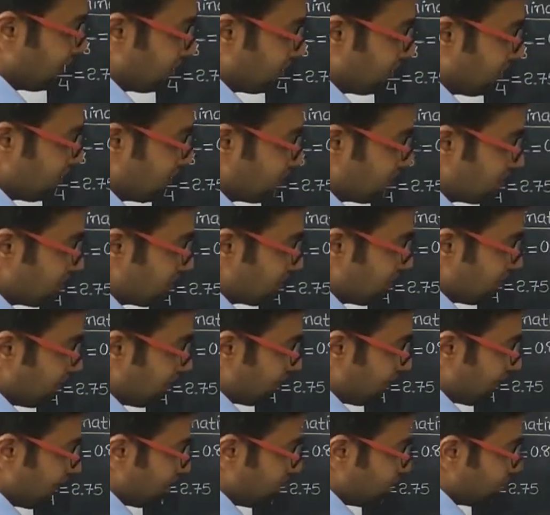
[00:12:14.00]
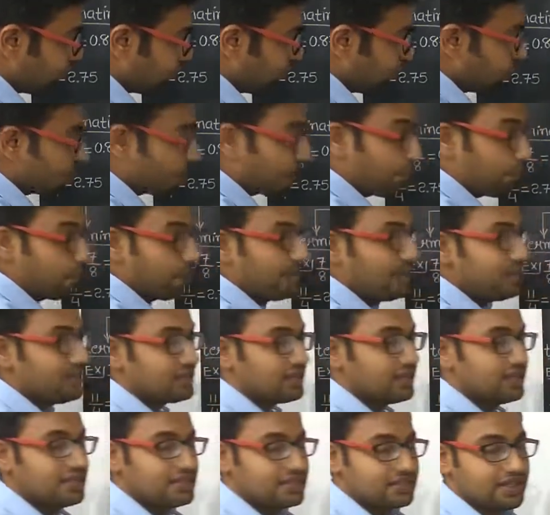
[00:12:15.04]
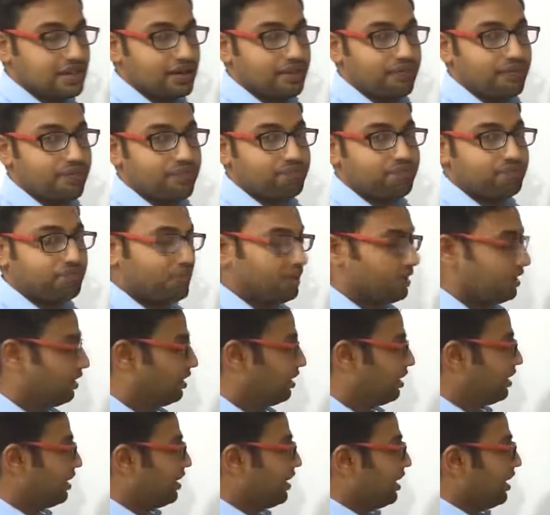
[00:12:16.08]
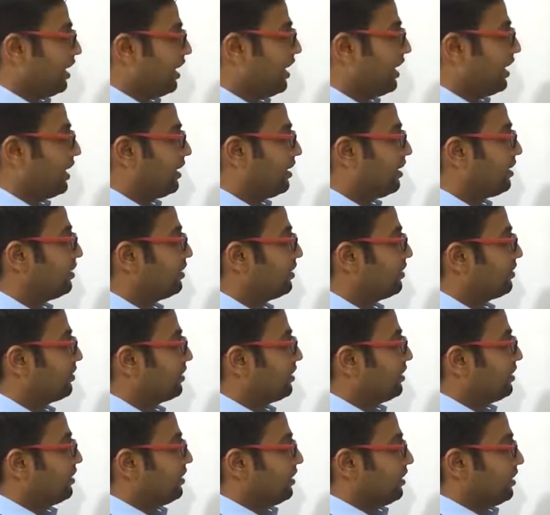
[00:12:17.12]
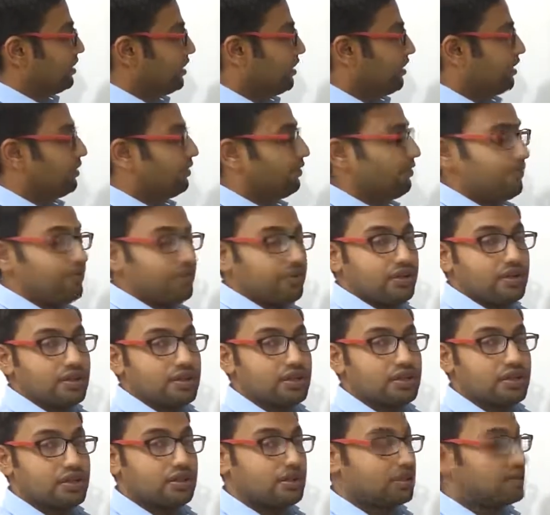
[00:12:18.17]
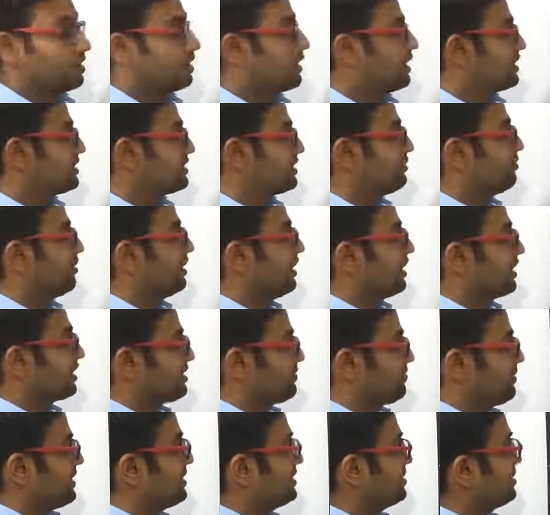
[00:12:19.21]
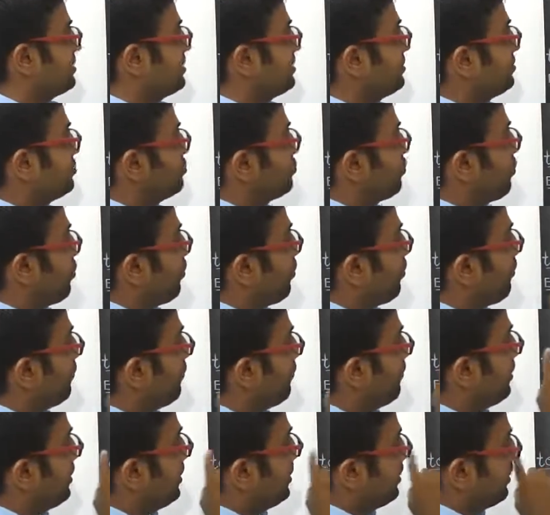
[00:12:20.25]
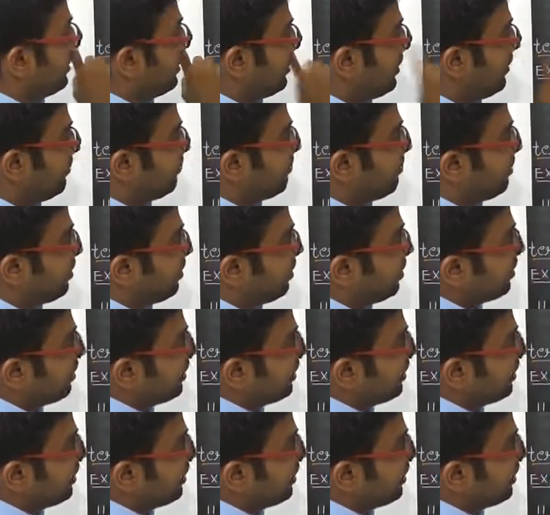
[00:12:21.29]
This value repeats itself. And if the decimal expansions of number